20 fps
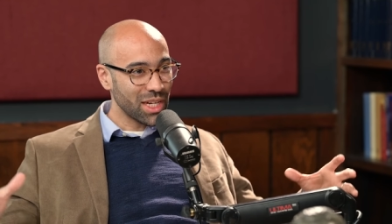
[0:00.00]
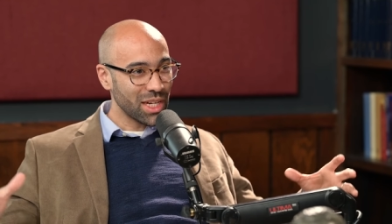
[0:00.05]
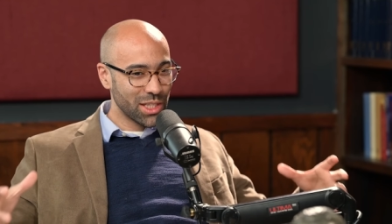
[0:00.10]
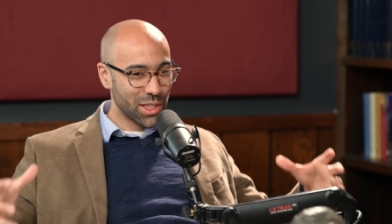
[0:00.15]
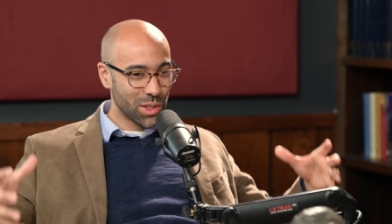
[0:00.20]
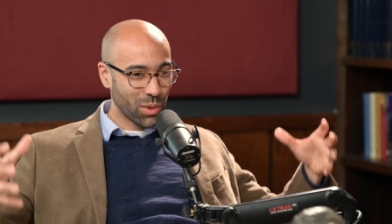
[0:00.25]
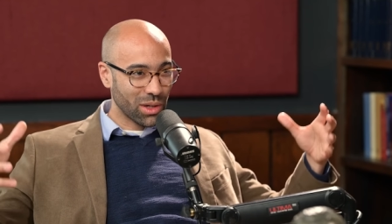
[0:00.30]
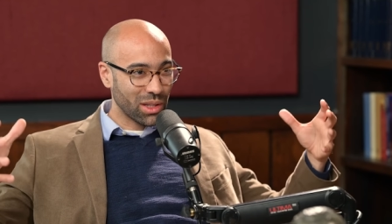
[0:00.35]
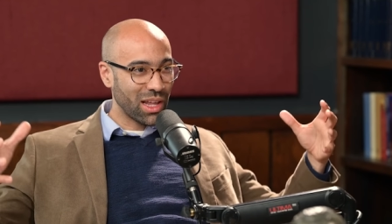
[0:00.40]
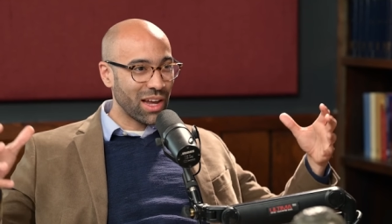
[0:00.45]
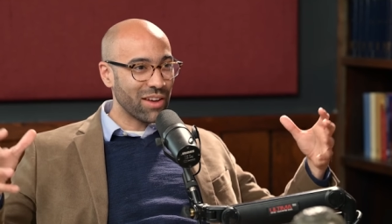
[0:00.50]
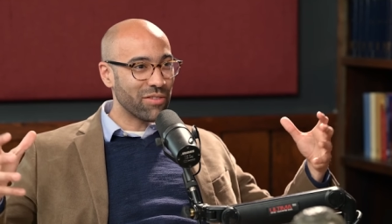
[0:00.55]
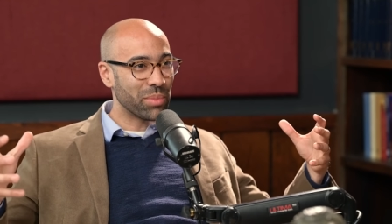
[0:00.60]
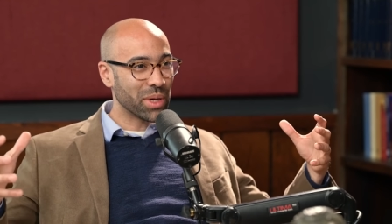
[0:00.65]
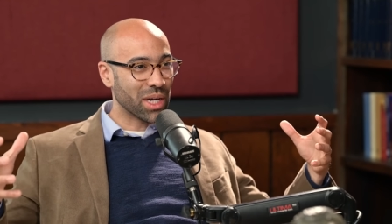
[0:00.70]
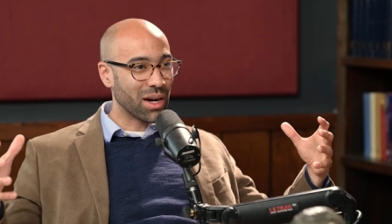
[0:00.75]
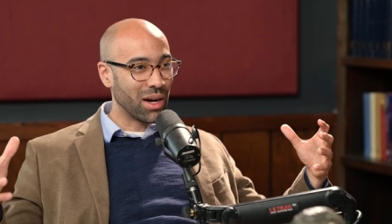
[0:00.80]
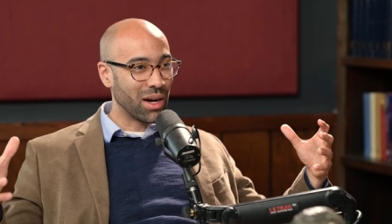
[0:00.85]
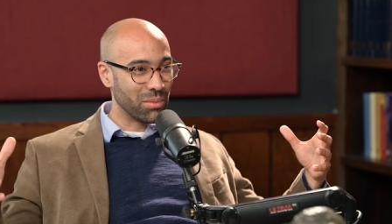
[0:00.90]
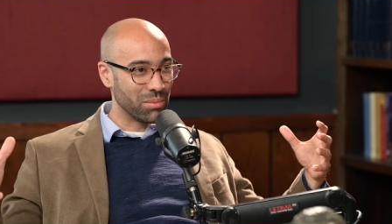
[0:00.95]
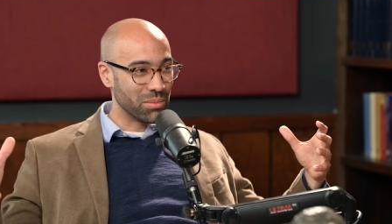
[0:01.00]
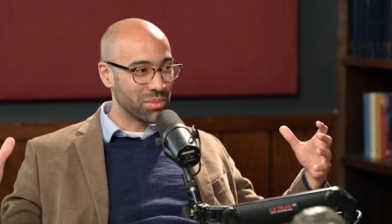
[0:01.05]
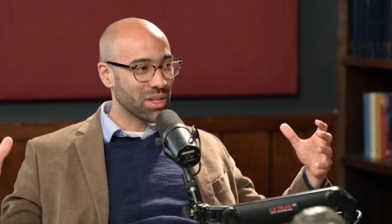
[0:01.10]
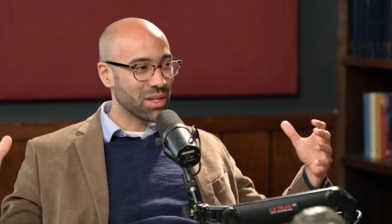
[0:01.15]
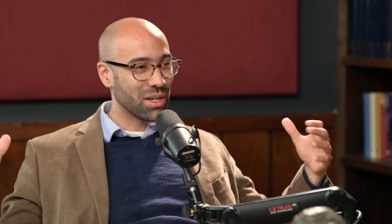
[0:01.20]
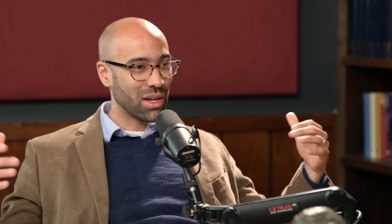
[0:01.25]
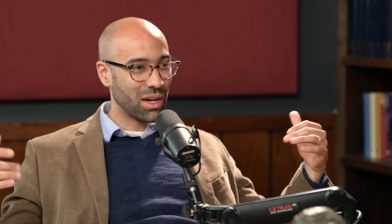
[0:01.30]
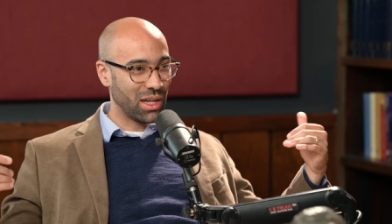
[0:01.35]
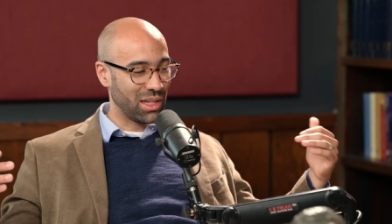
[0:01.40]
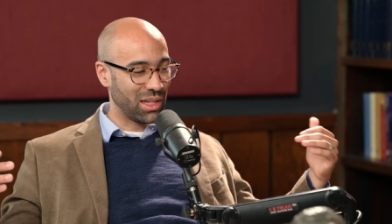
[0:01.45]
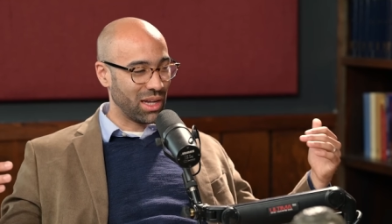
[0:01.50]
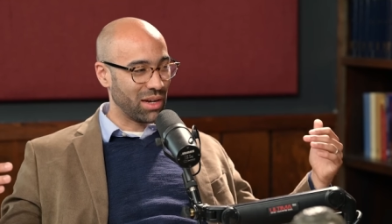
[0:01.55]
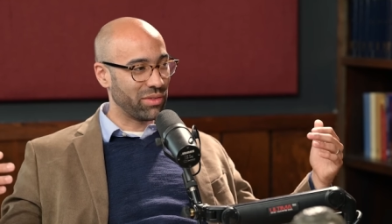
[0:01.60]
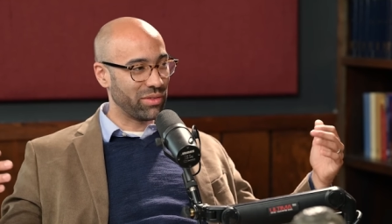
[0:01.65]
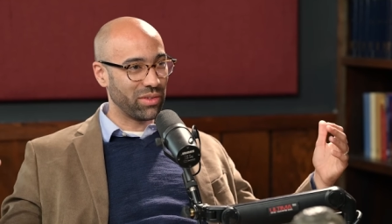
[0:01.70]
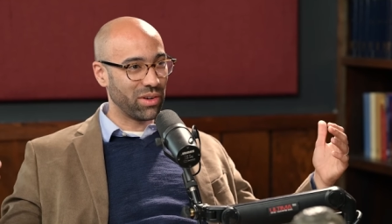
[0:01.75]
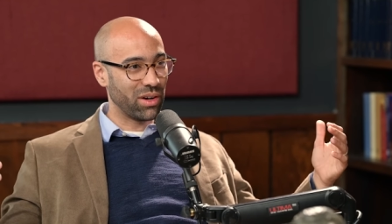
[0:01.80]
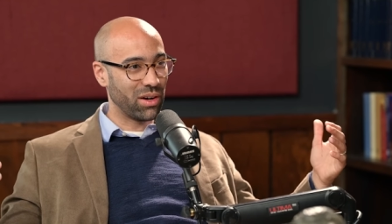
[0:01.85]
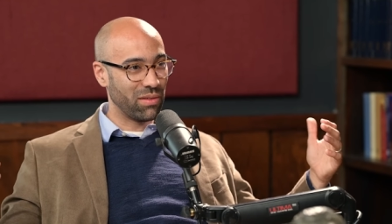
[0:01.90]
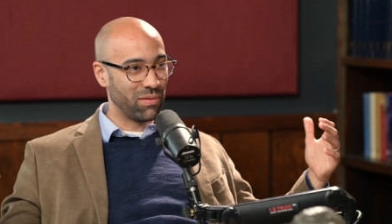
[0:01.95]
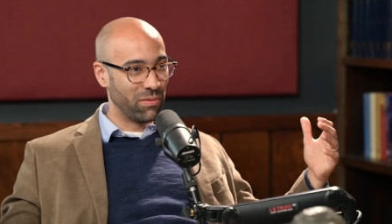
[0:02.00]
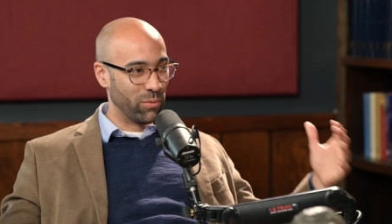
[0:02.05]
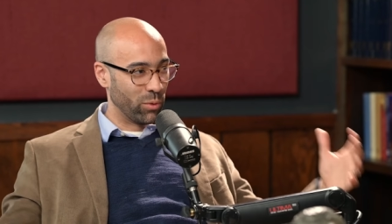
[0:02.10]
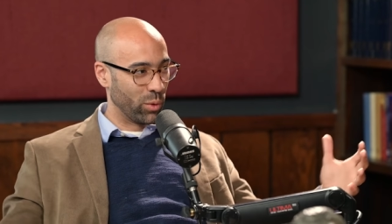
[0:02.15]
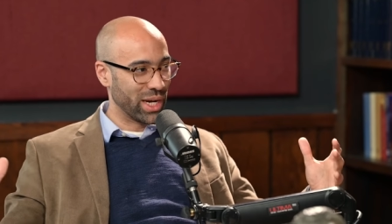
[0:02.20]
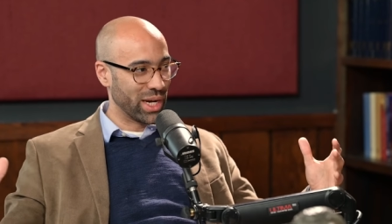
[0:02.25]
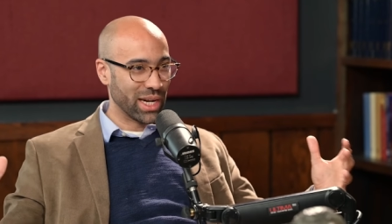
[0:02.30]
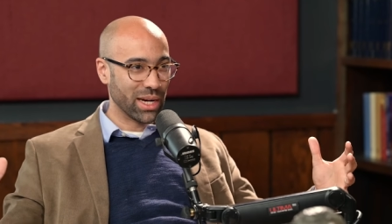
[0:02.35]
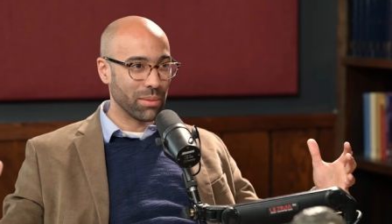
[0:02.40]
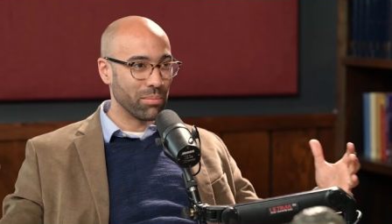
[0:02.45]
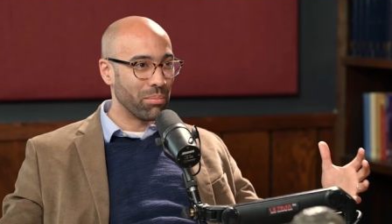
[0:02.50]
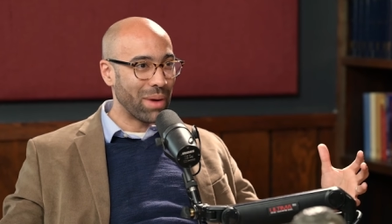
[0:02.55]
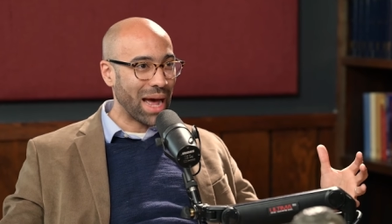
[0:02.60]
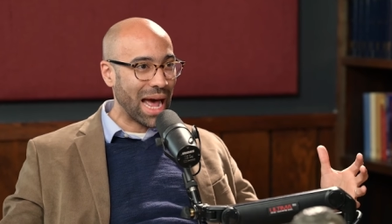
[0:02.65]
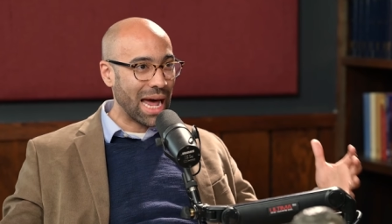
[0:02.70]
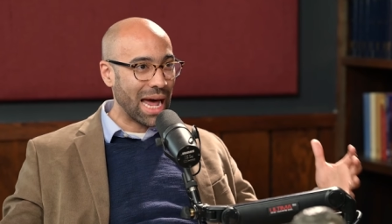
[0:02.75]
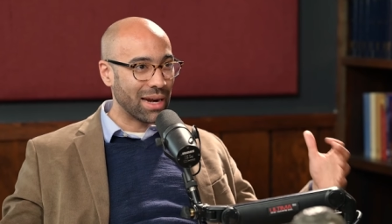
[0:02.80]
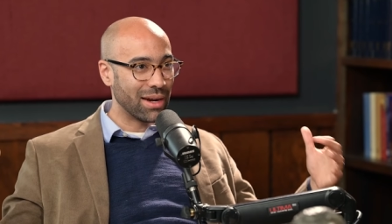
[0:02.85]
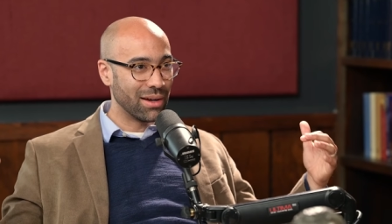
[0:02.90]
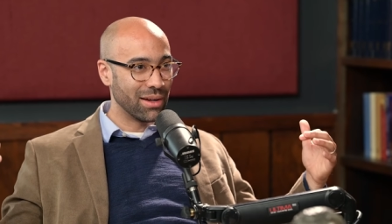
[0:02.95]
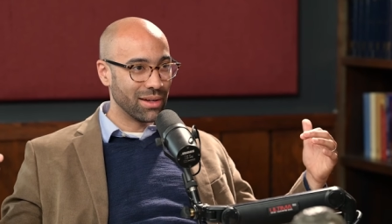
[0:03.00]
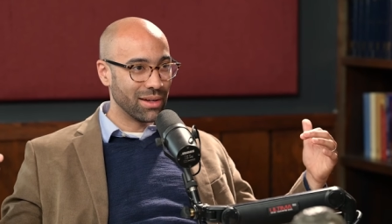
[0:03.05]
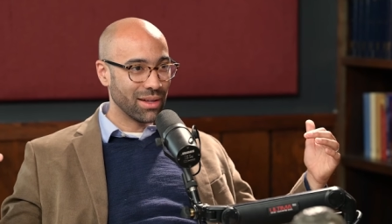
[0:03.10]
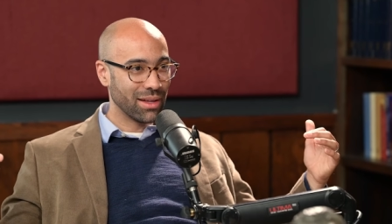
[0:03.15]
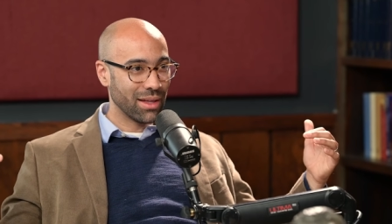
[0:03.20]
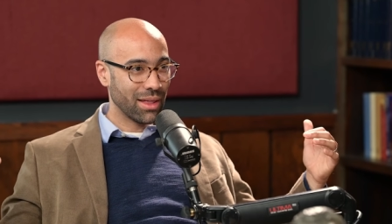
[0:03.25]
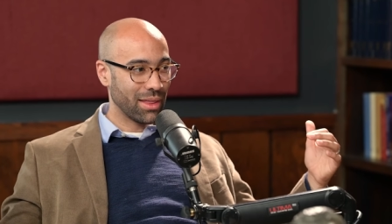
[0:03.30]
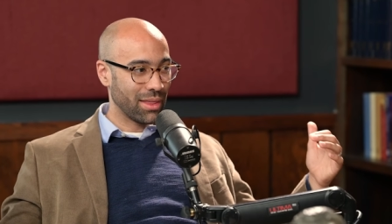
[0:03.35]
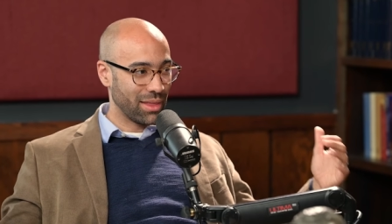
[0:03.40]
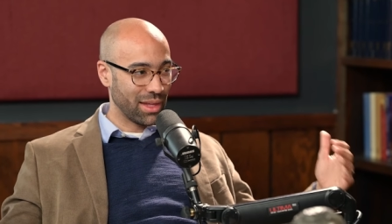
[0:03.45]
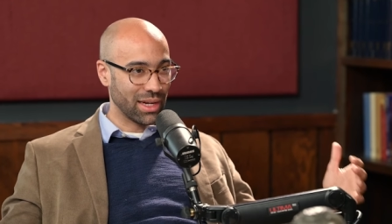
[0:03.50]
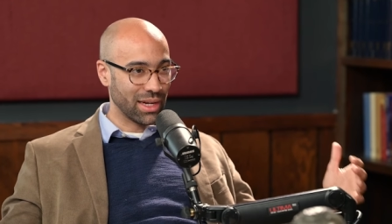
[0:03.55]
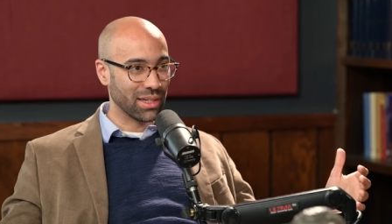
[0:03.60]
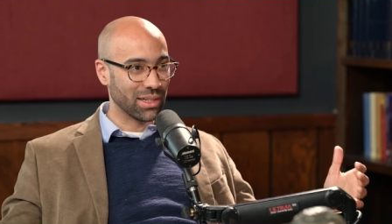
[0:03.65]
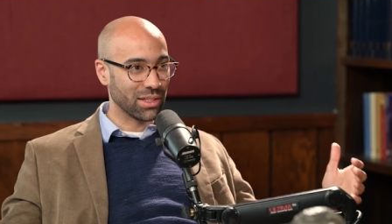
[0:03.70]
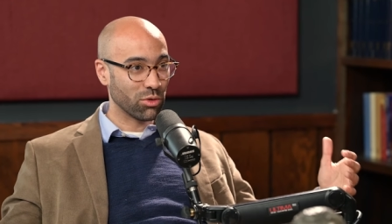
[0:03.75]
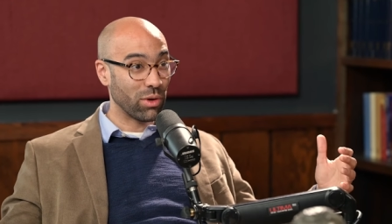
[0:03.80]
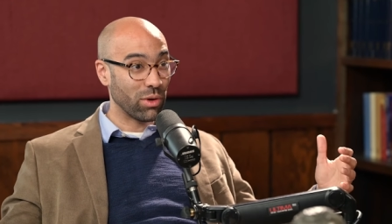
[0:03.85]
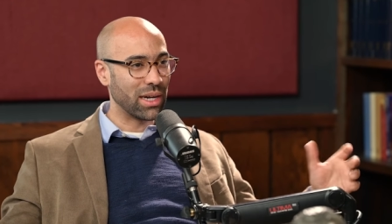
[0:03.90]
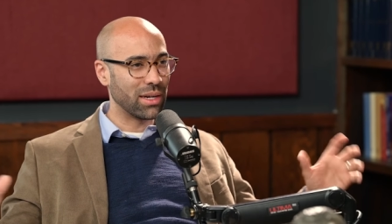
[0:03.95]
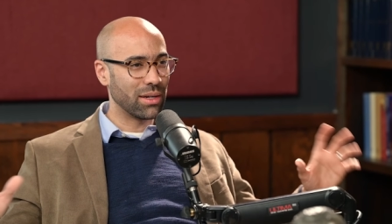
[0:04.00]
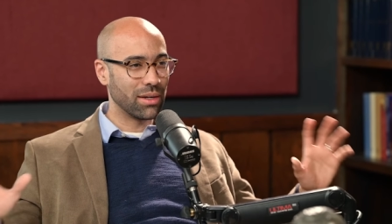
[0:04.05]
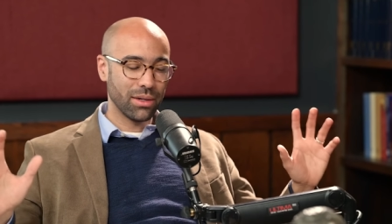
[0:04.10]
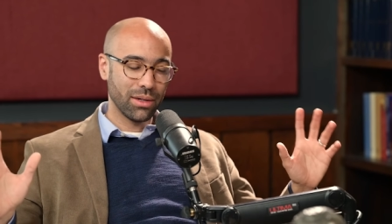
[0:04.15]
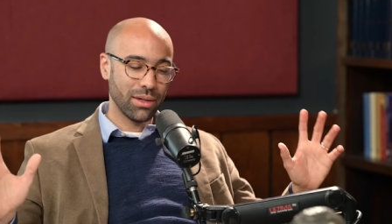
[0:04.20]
And so our life becomes a life of avoiding bad things, right?